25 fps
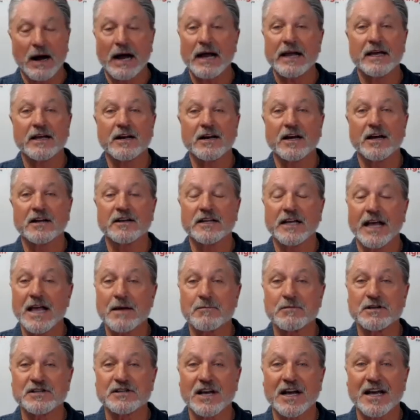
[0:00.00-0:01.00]
buy it on
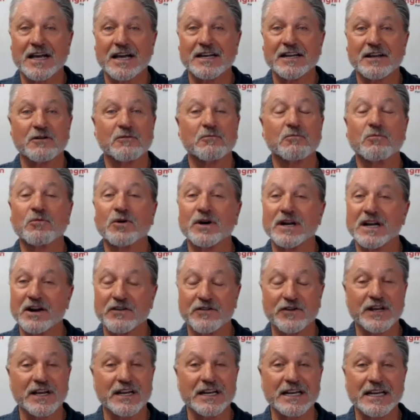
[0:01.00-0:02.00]
Amazon,
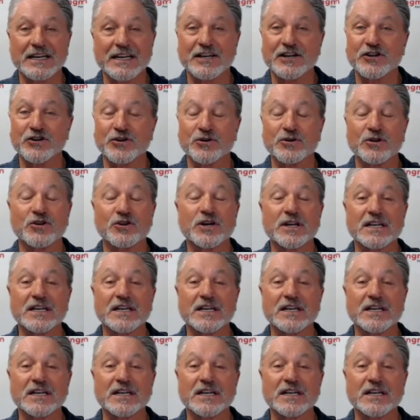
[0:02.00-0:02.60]
whatever you need to do,